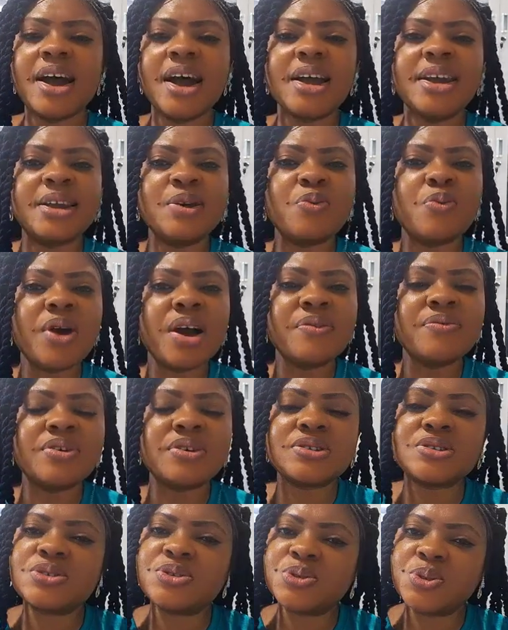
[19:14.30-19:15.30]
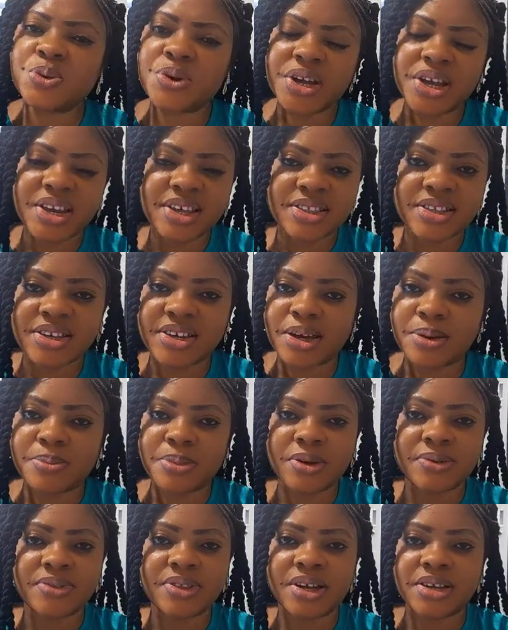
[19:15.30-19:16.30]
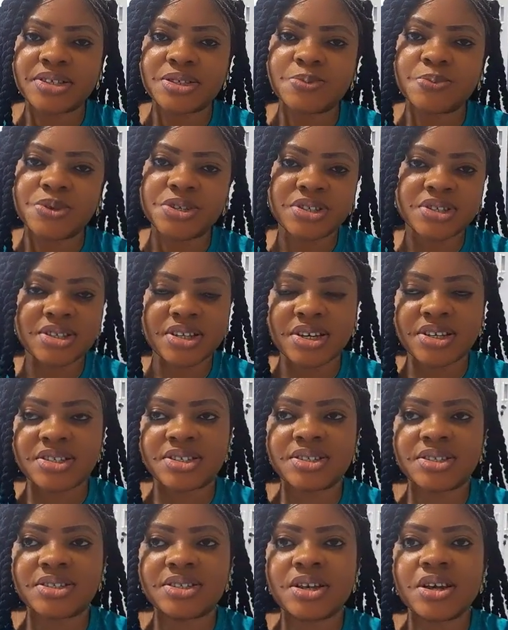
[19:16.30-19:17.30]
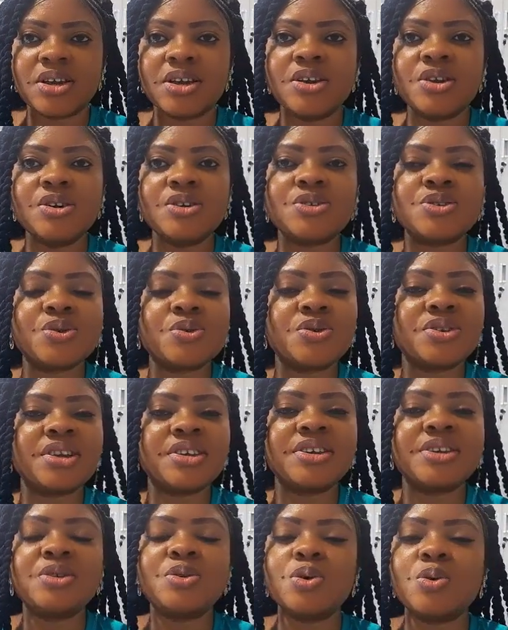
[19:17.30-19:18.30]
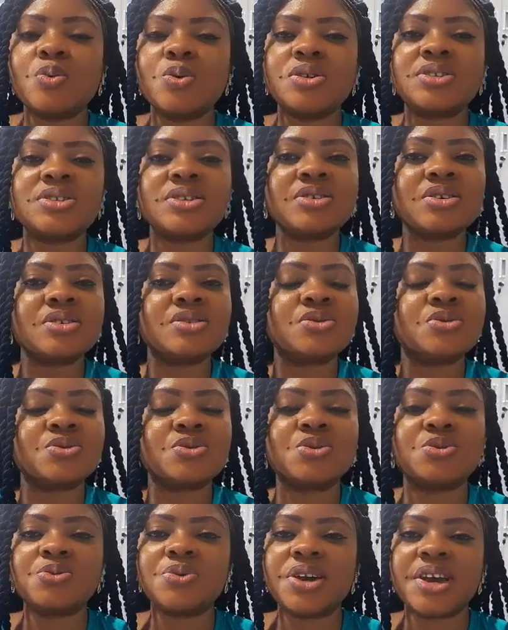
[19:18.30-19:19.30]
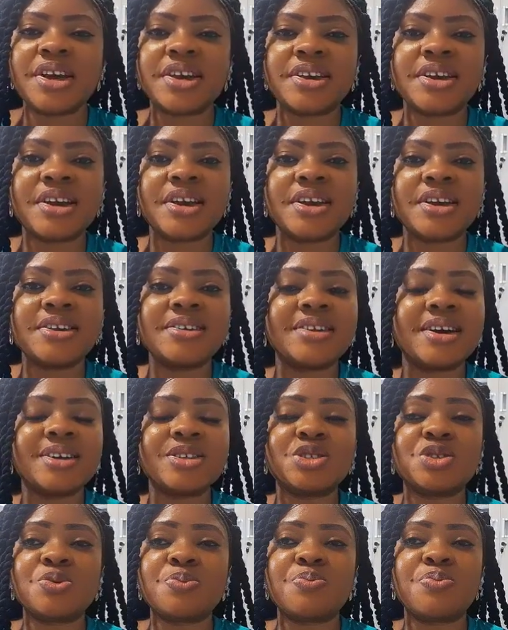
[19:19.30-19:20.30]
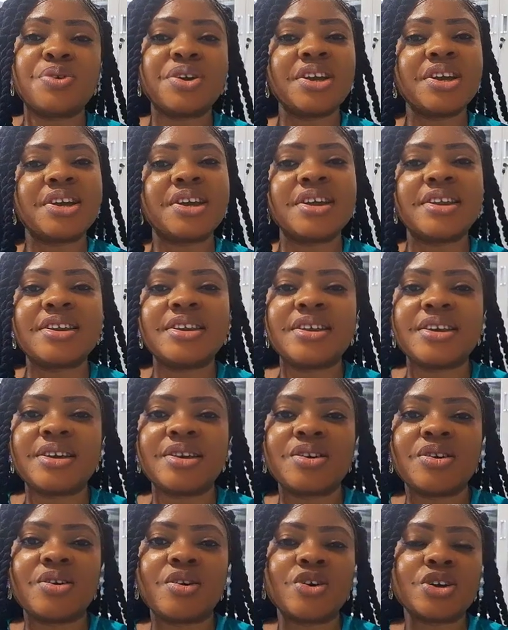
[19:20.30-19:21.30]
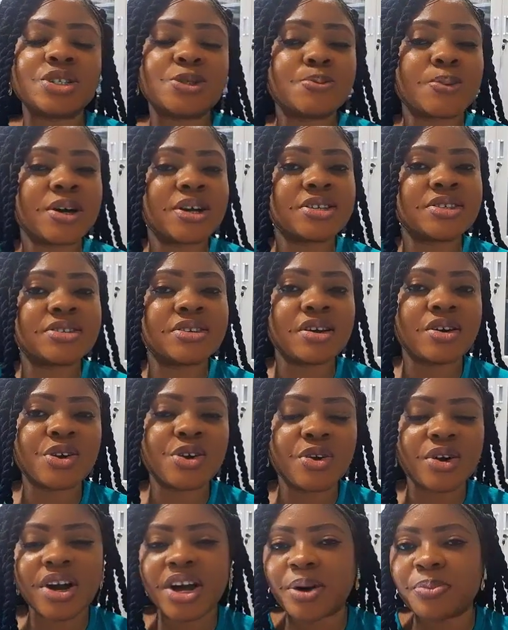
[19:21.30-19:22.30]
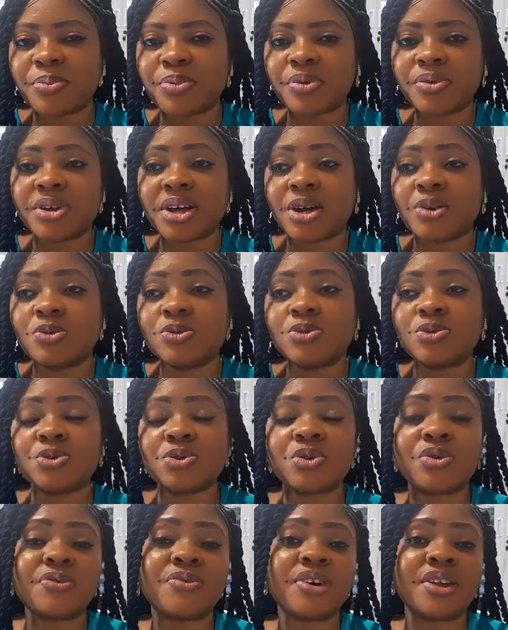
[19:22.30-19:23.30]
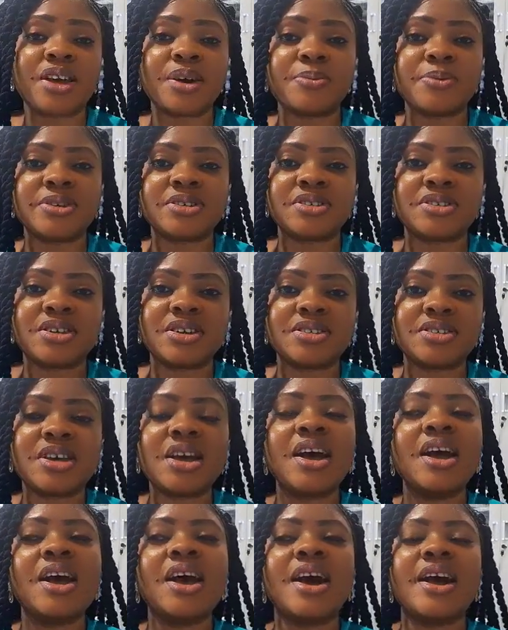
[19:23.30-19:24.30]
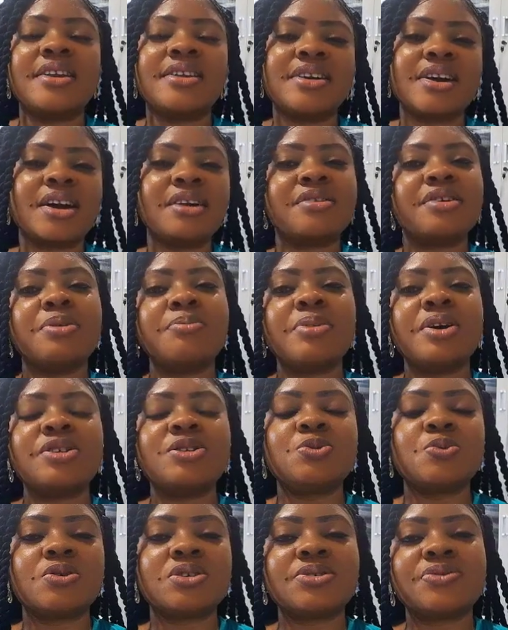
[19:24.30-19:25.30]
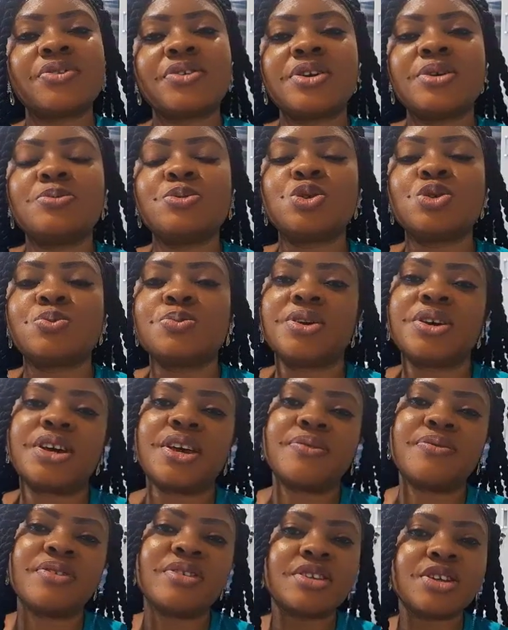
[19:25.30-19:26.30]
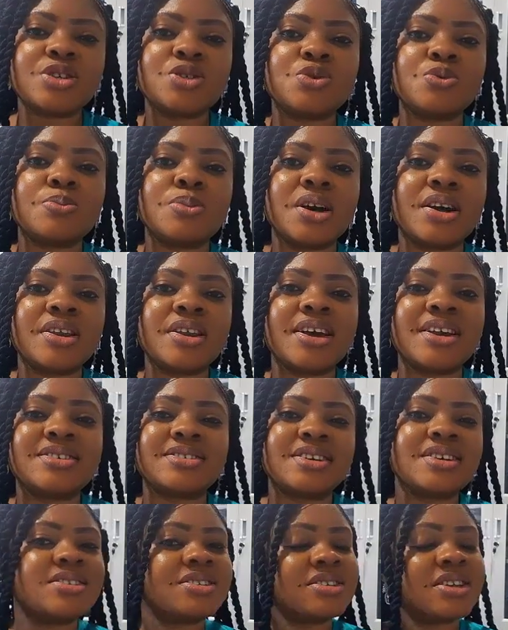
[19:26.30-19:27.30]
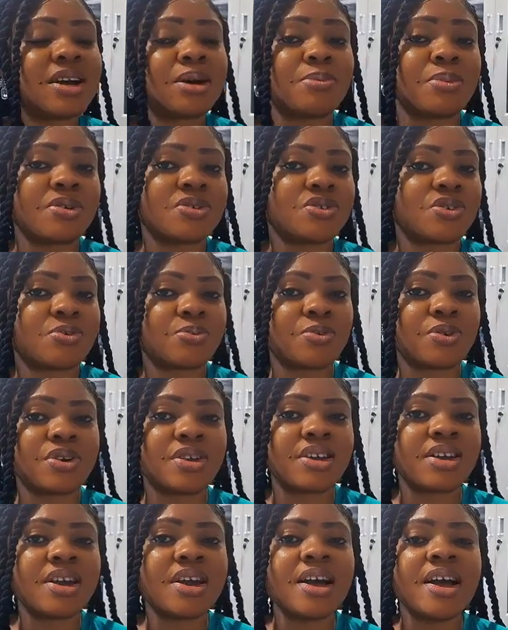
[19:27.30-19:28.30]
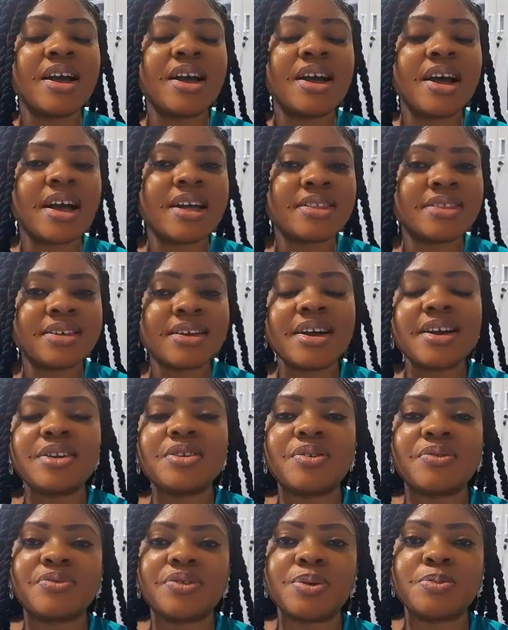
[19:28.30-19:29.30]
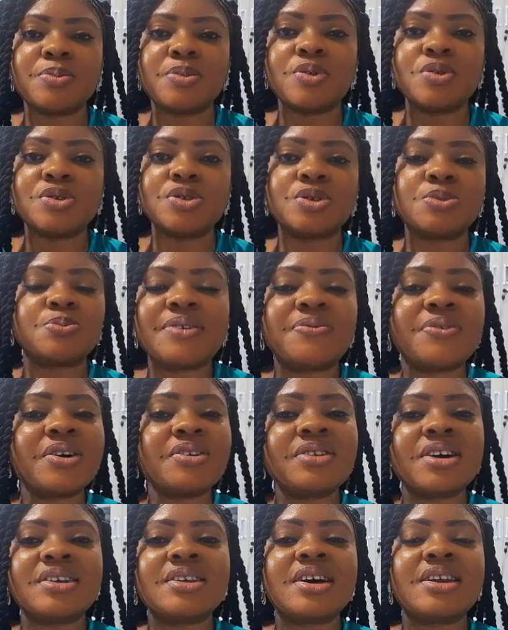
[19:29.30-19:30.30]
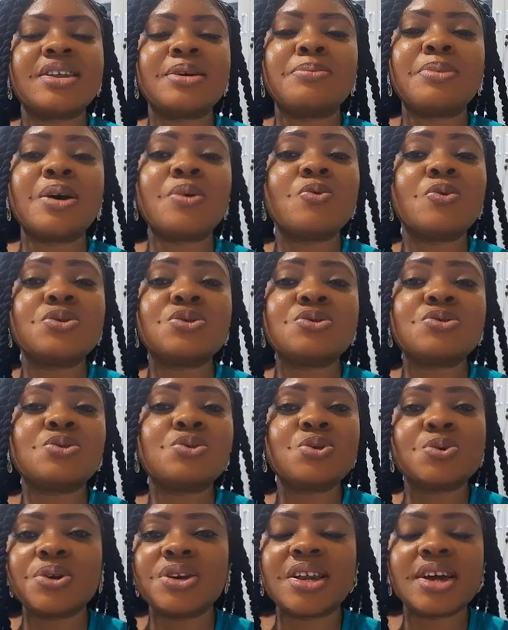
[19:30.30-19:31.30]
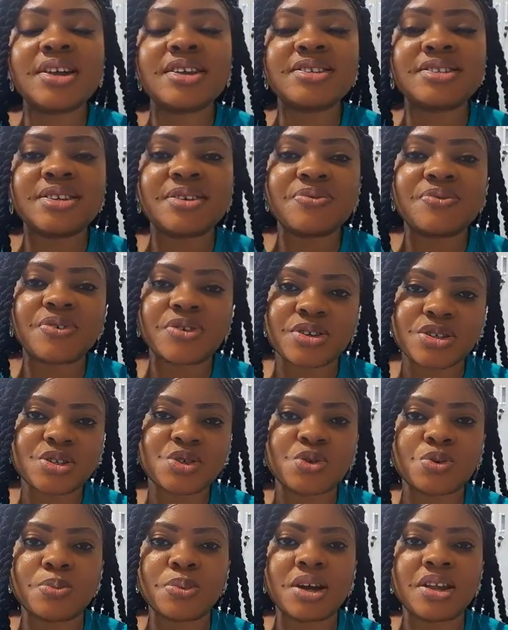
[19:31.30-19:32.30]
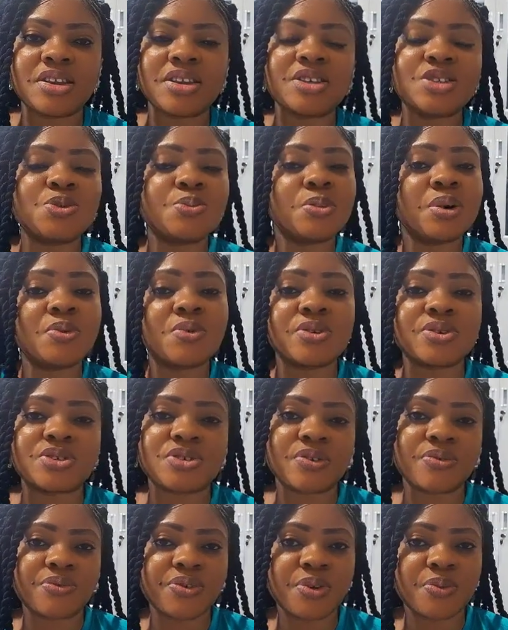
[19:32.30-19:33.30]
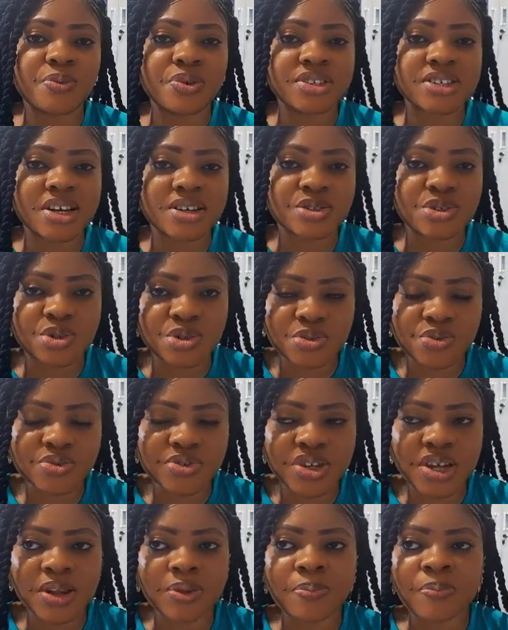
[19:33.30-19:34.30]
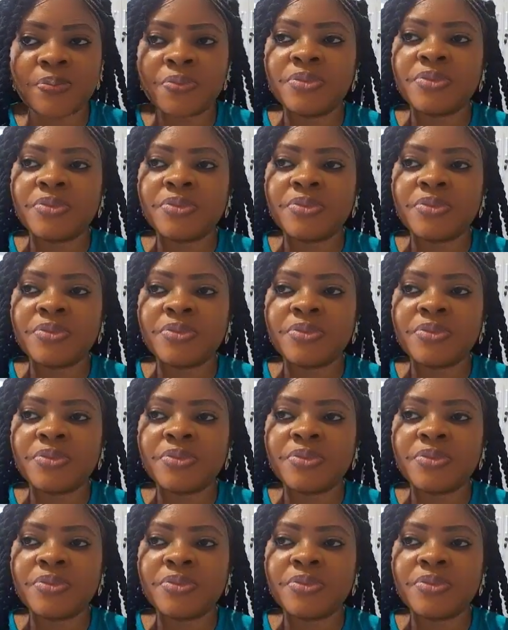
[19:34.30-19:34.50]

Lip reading: and the wife doesn't know anything about that business. So they didn't know what to do again than to bring in the husband's younger brother who took over that business. And the agreement was for him to be giving this woman a certain amount of money at the end of the month. They found out that the man wasn't doing anything for this woman. This woman was suffering with her children.